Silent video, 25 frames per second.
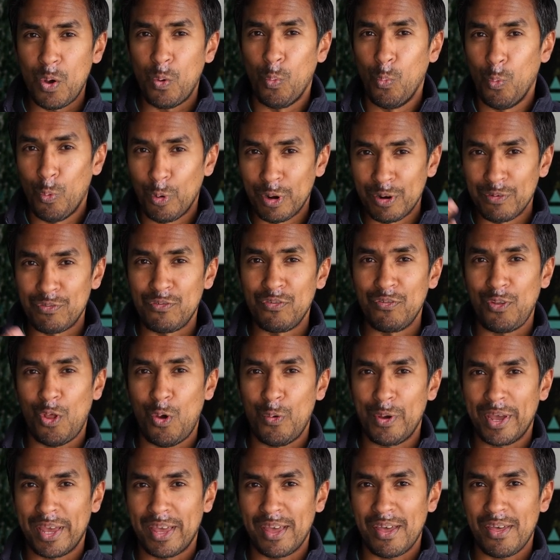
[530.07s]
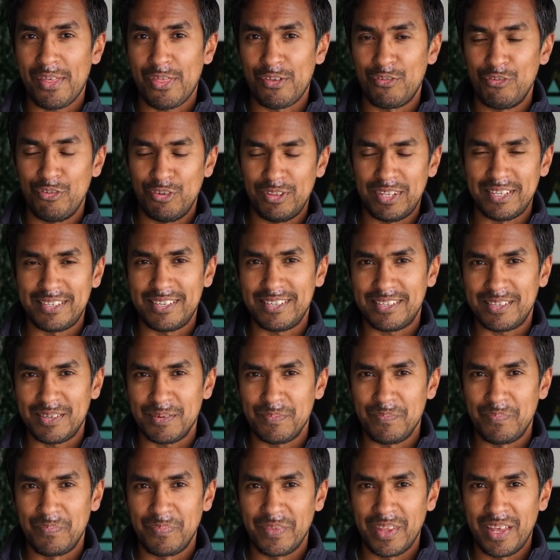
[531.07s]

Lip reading: water flowing through the system.